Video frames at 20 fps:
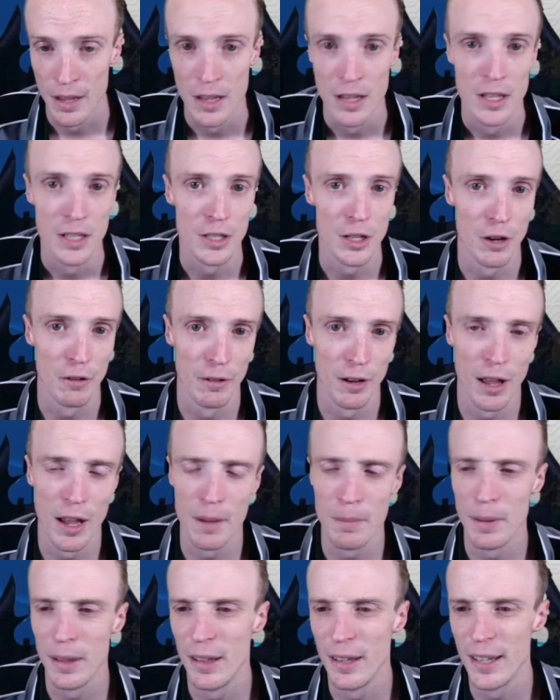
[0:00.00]
So
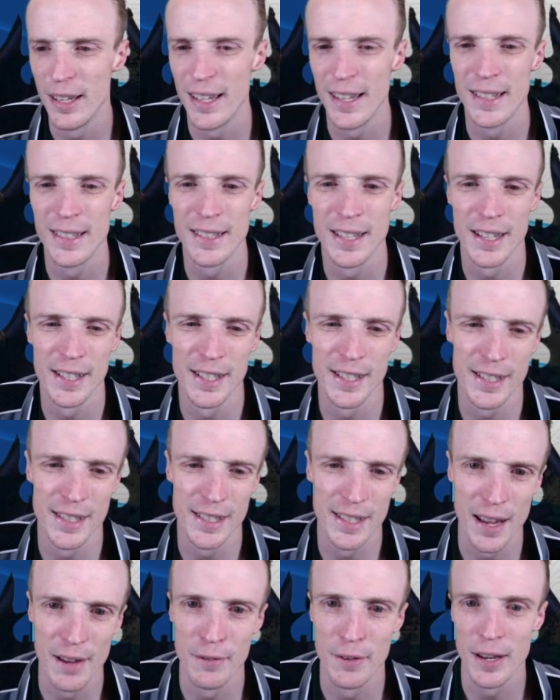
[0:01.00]
reliability, it's a
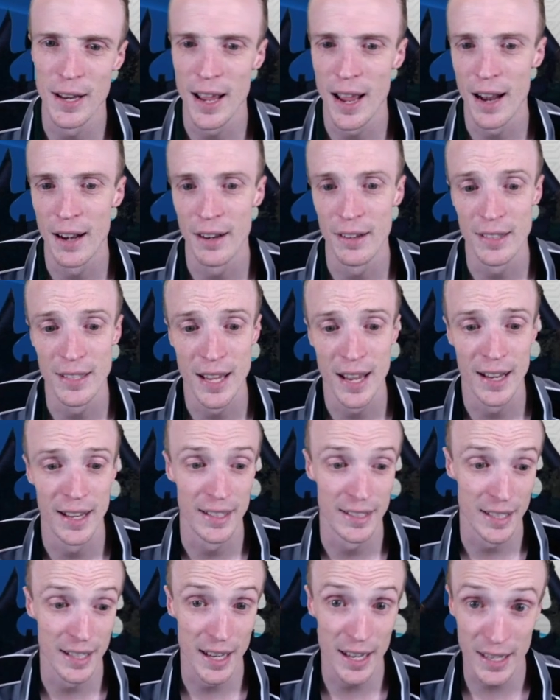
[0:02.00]
7 out of 10.
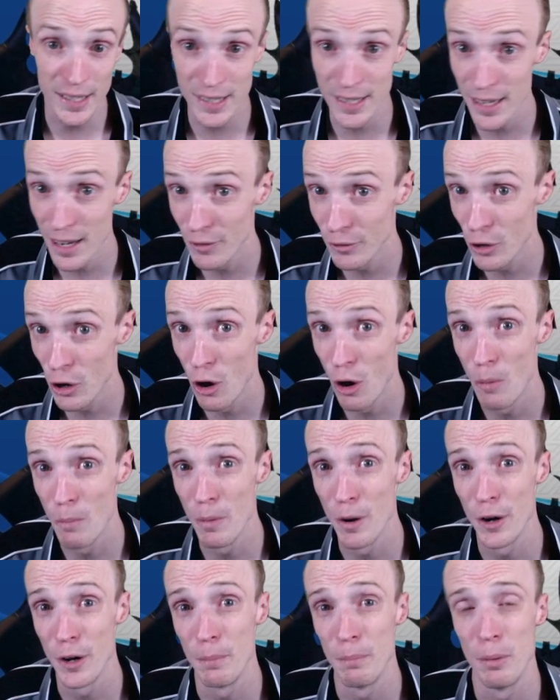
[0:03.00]
It's an easy enough
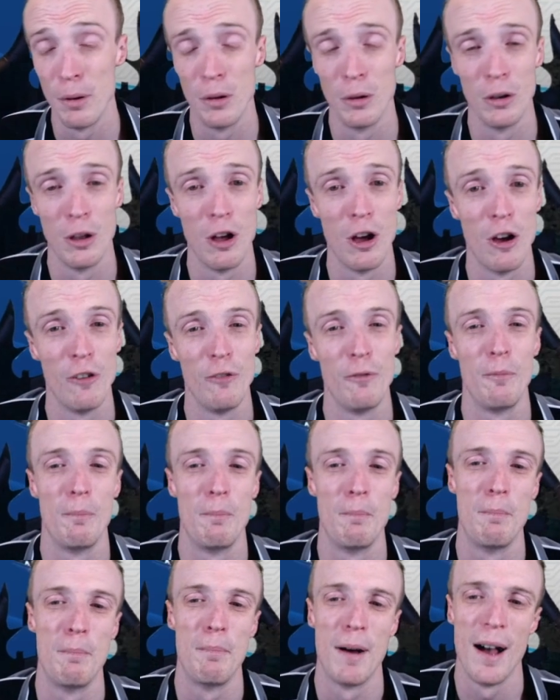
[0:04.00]
combo to pull off,
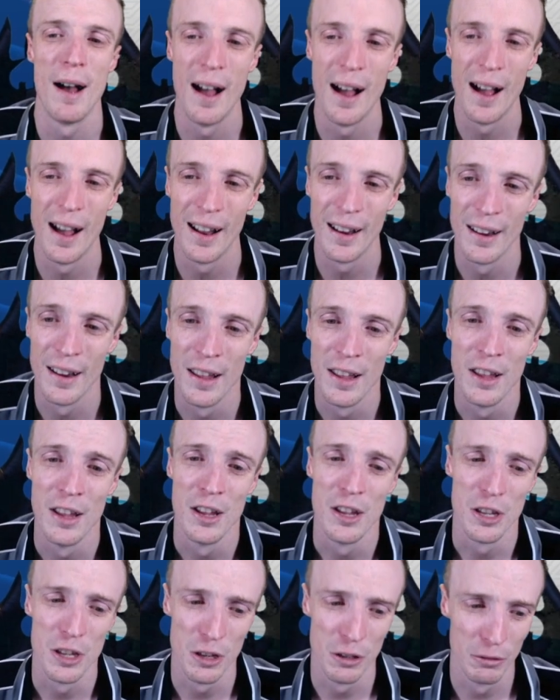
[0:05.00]
but
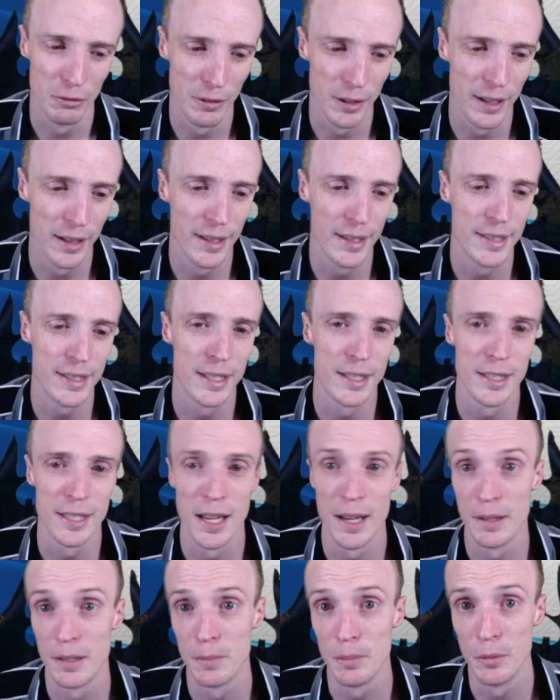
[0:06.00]
you're really
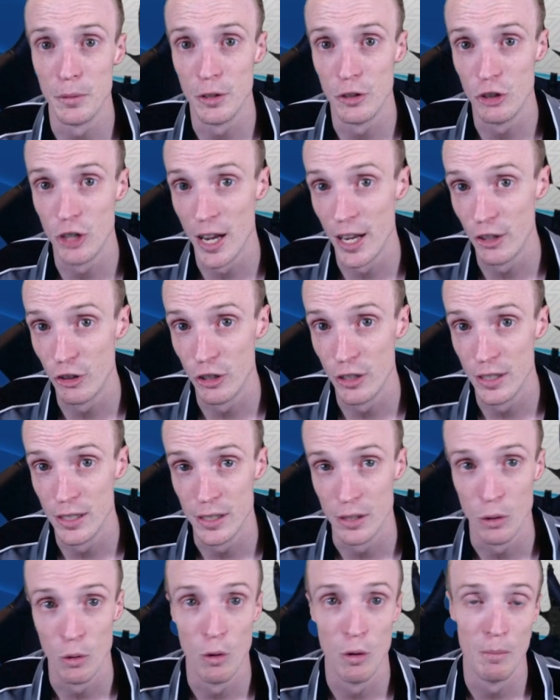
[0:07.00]
susceptible to Judges
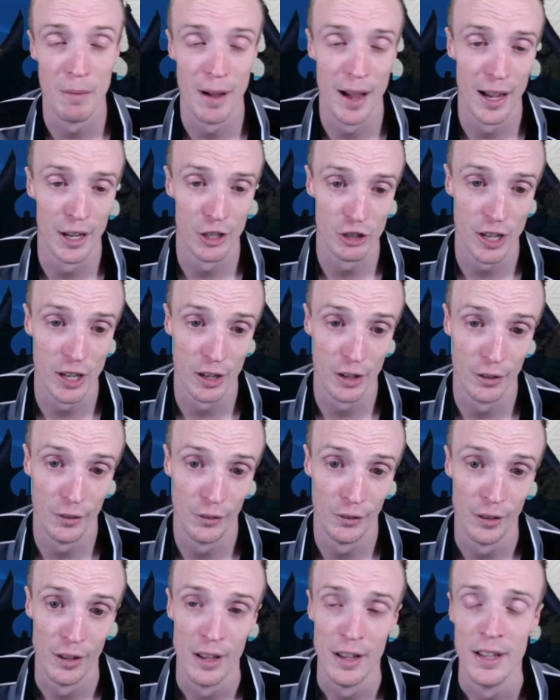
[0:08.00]
or
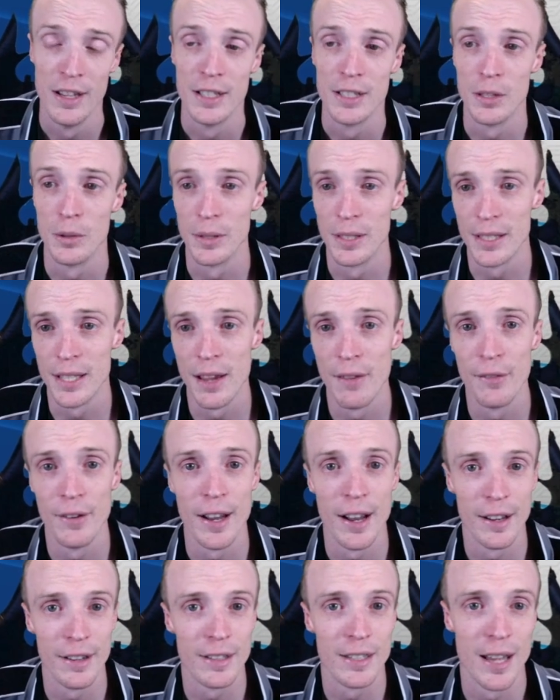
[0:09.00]
Marshadows. So a 7
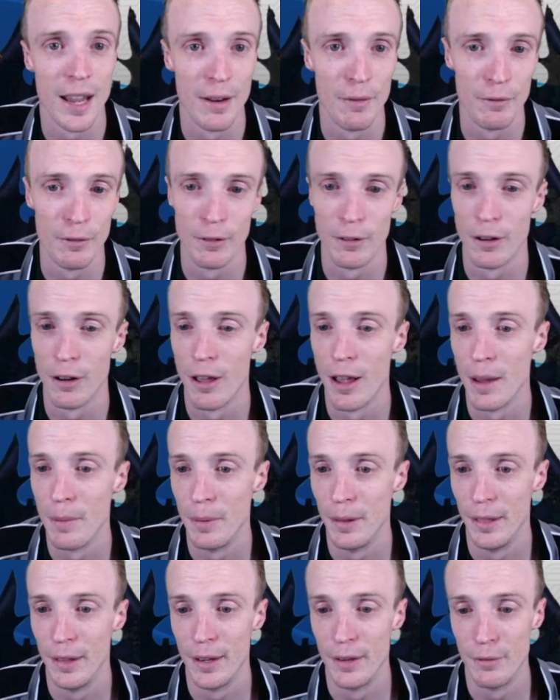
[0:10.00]
out of 10 for
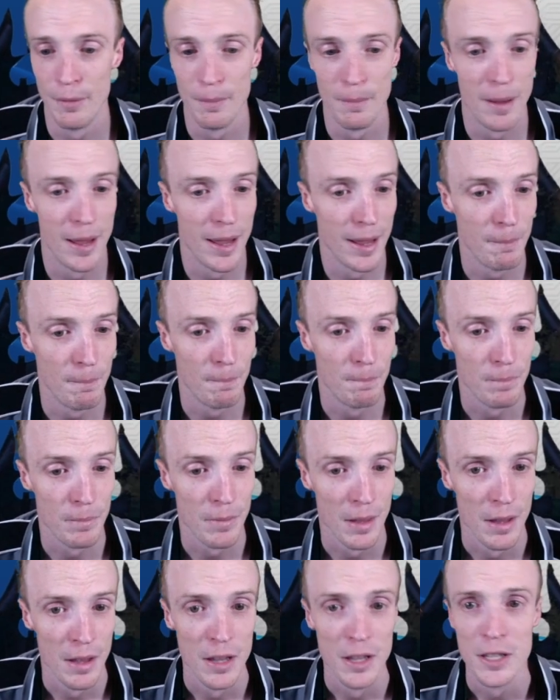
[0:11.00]
reliability for me.
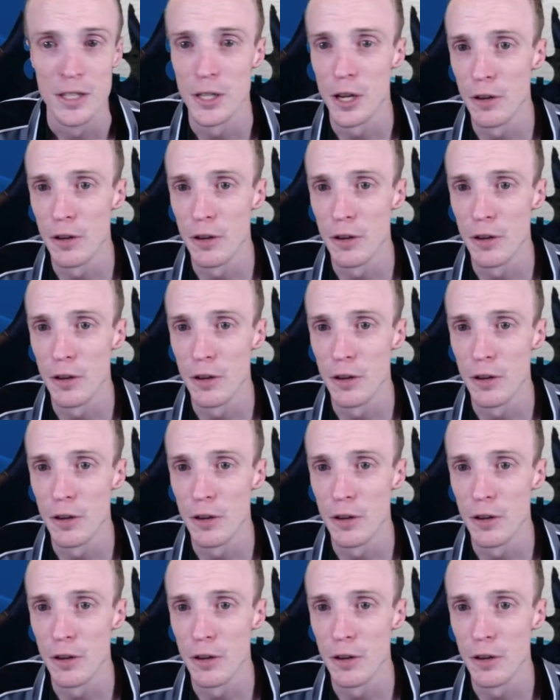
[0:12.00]
So